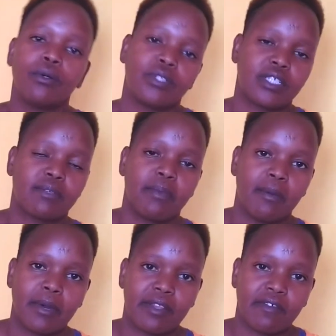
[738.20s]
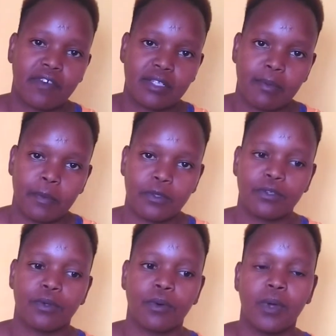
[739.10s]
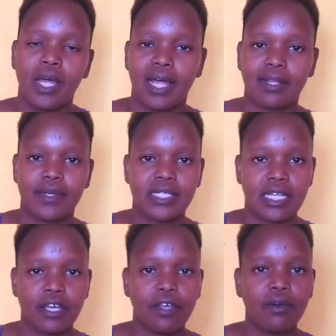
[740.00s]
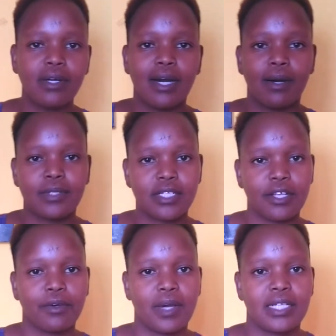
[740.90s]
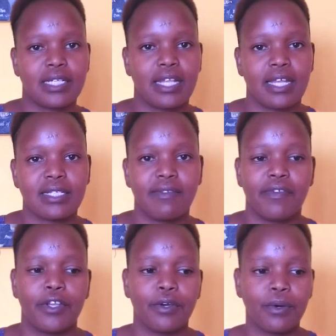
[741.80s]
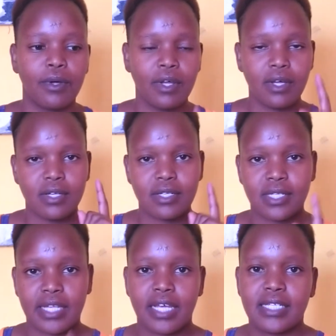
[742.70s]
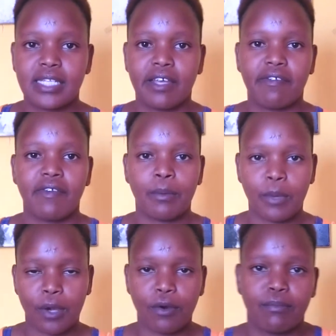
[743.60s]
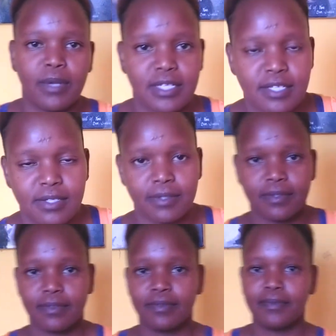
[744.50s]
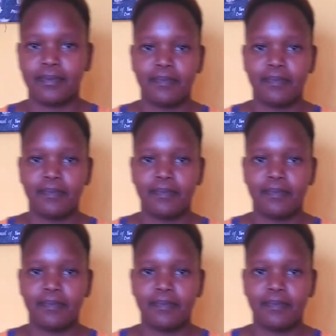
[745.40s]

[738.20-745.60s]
you'll just be among the first people to know. Otherwise, thank you. I'll see you guys in the next video. Stay safe and may God bless you.